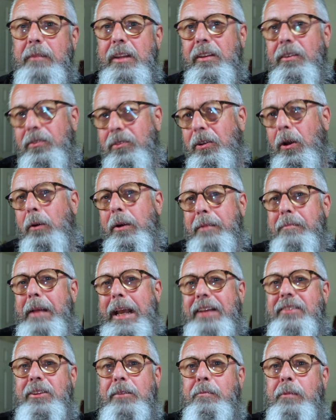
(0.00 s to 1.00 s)
So it
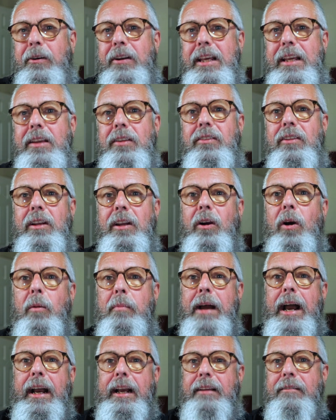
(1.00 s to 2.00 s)
makes it pretty easy to go
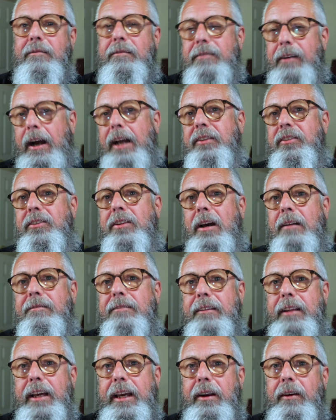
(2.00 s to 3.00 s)
back and find
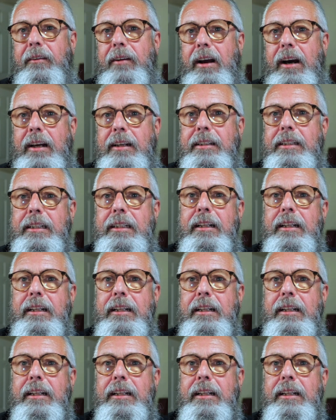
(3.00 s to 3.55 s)
stuff later on.